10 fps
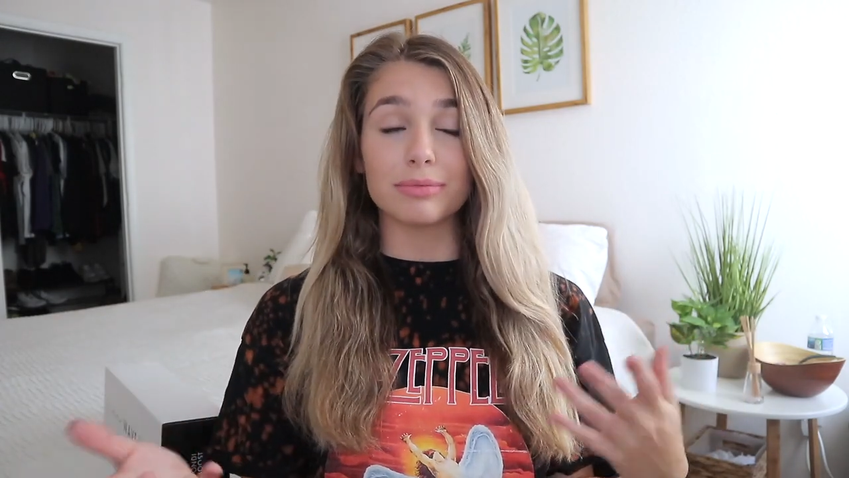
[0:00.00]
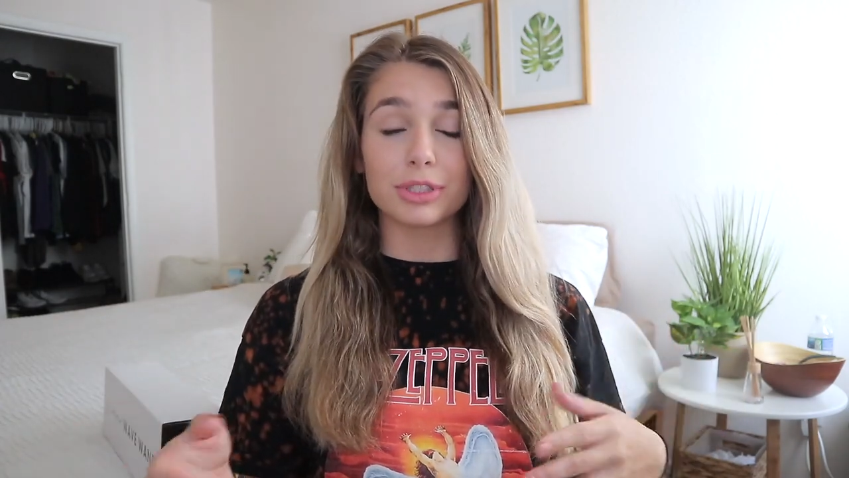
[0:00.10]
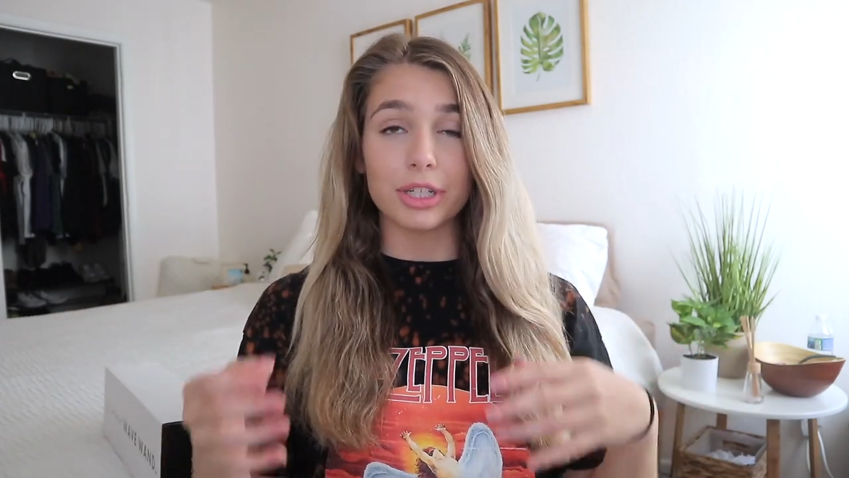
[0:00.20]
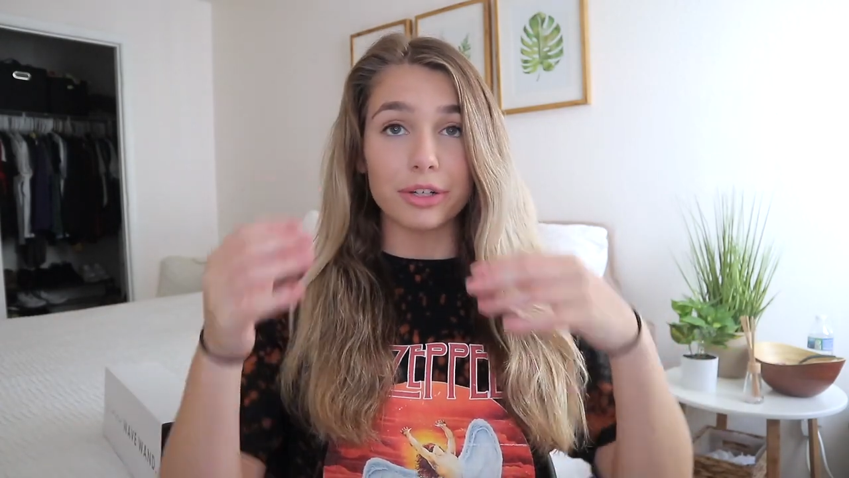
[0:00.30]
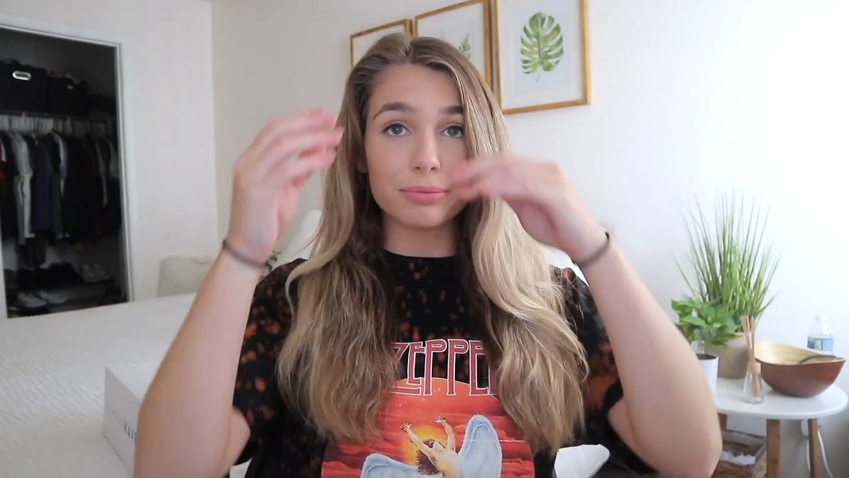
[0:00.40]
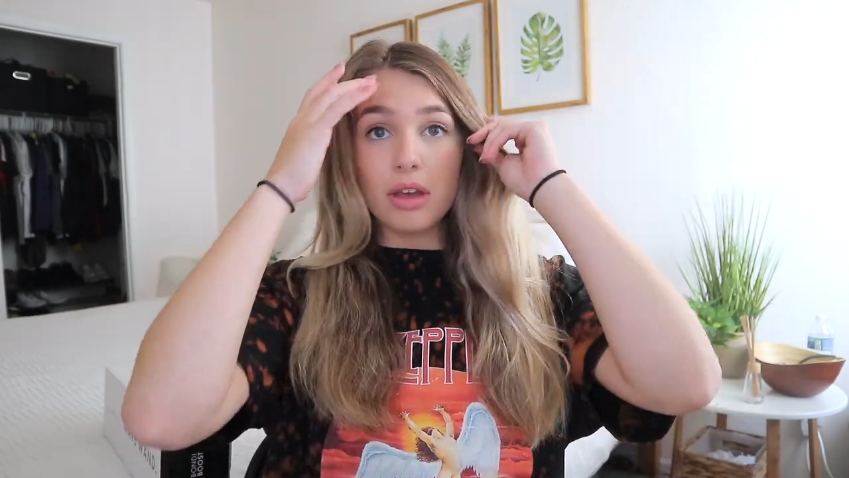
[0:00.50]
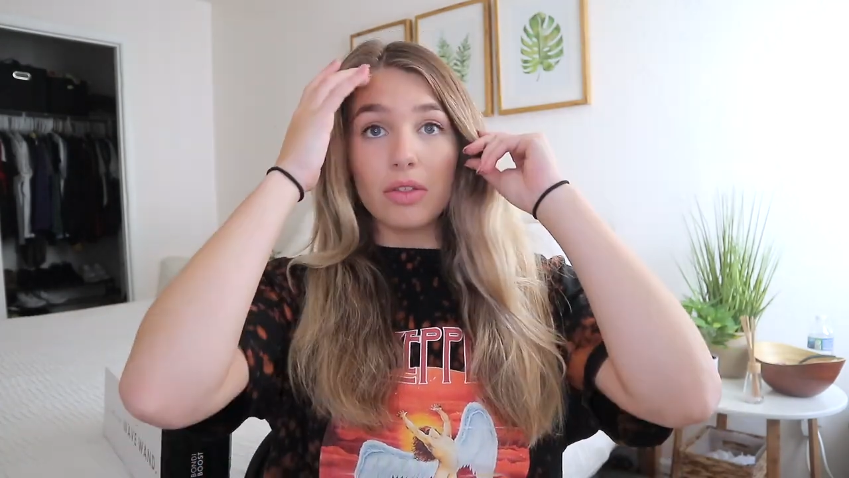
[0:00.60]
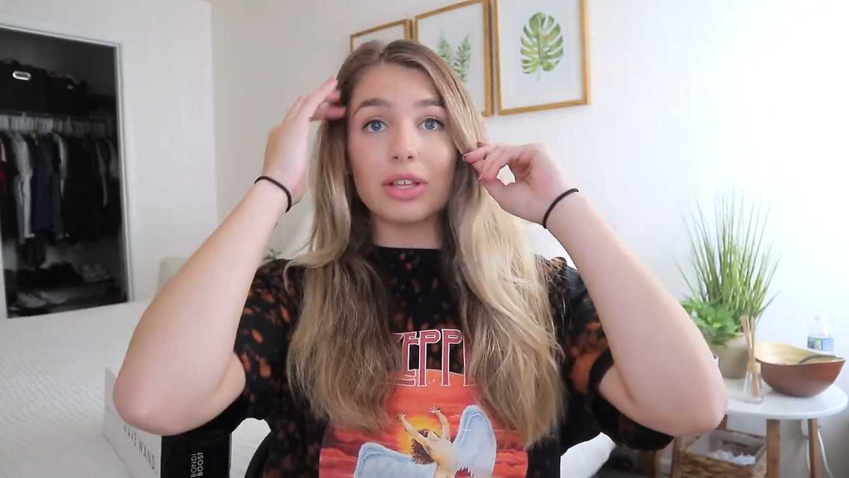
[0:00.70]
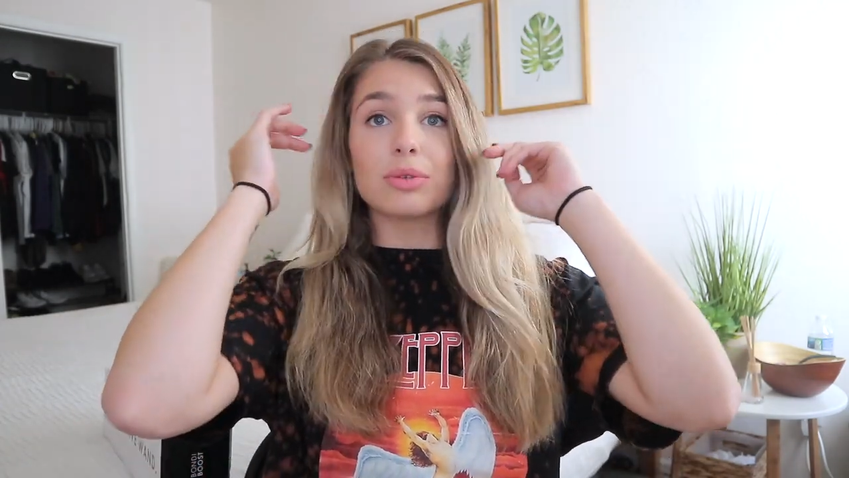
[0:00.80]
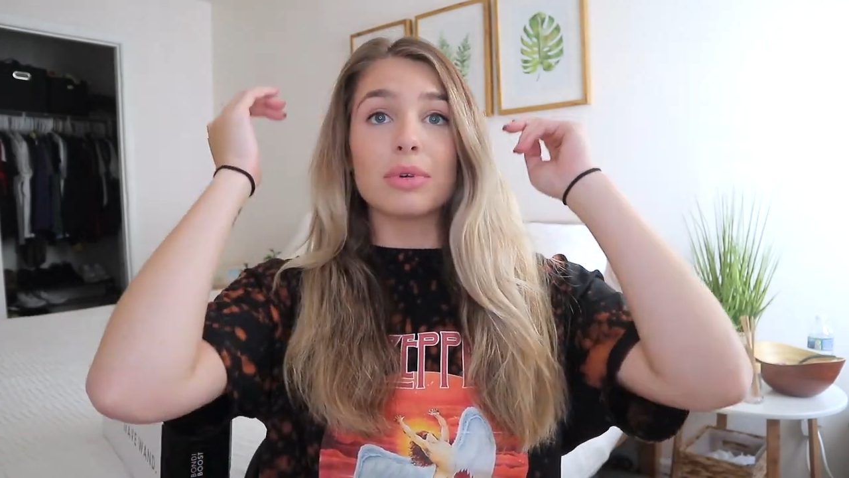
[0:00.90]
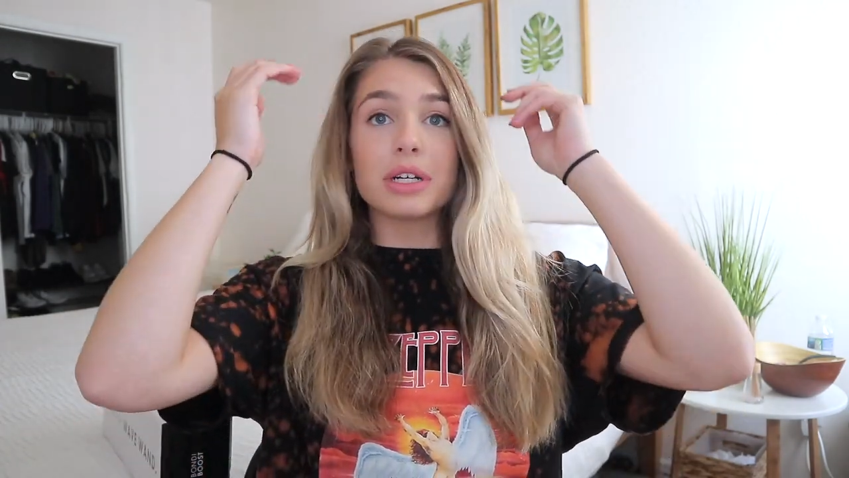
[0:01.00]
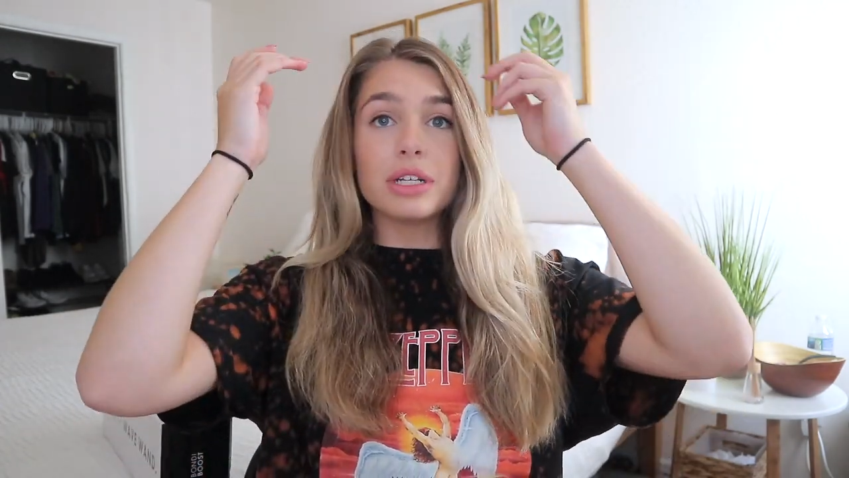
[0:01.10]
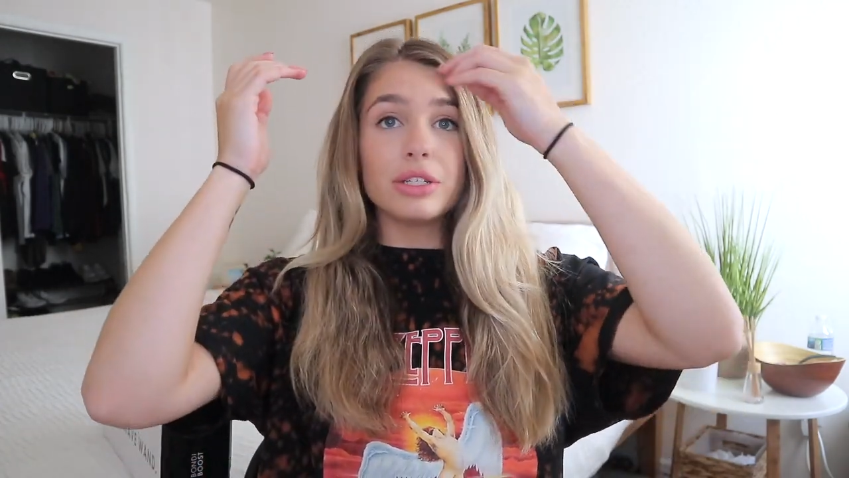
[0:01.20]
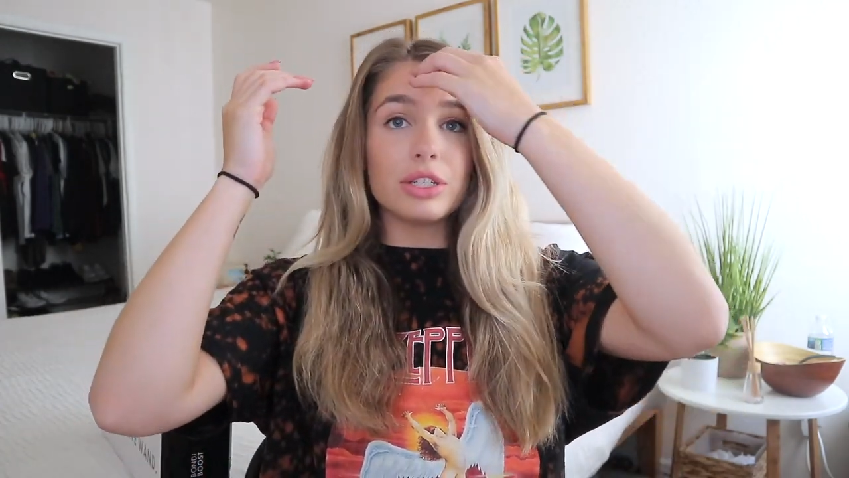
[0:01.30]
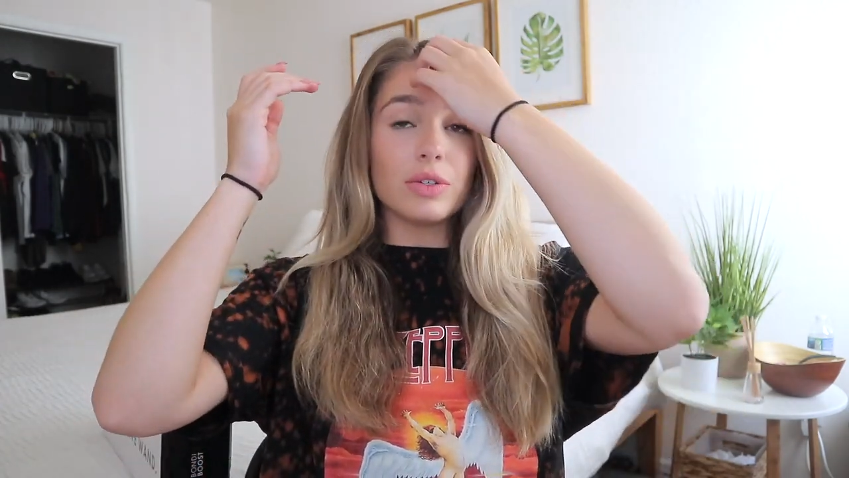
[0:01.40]
So that's what we're
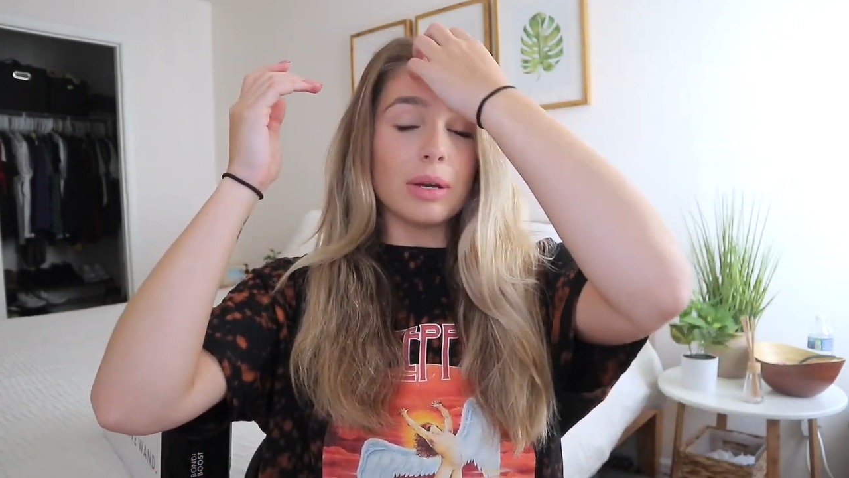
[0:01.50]
gonna do.